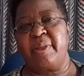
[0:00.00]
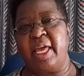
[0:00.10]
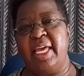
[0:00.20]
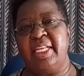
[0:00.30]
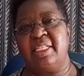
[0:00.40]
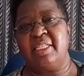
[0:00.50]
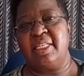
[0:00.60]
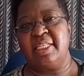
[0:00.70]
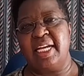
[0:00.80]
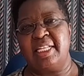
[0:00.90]
is
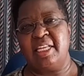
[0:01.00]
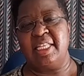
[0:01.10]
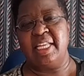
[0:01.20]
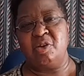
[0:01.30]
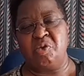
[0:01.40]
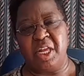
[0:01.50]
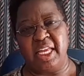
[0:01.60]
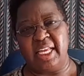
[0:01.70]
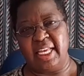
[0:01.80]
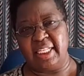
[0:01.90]
that the
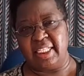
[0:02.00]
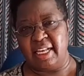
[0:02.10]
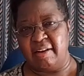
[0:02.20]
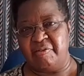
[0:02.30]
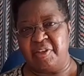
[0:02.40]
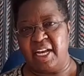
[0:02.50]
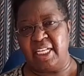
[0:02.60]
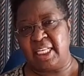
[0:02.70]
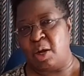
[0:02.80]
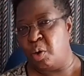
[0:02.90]
drink is served
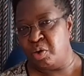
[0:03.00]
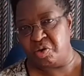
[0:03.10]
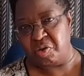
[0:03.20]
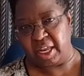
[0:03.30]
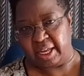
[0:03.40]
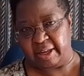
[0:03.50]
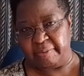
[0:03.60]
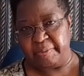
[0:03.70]
as a long drink.